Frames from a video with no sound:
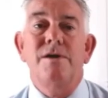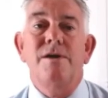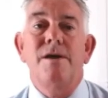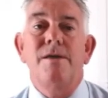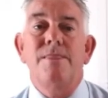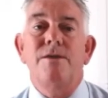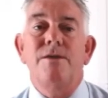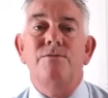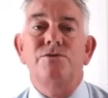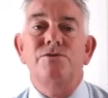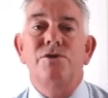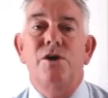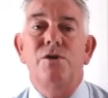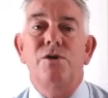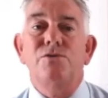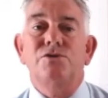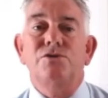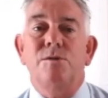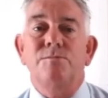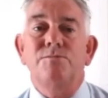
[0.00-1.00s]
there is no
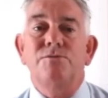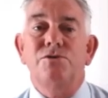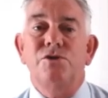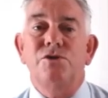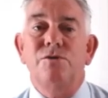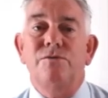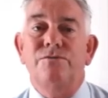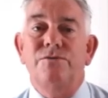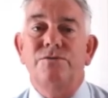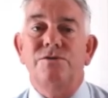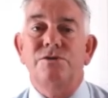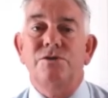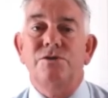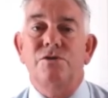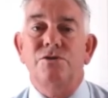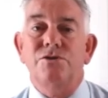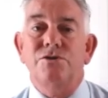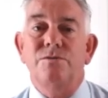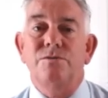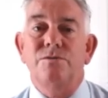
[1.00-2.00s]
substitute for
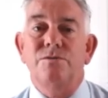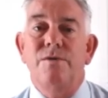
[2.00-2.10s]
discussion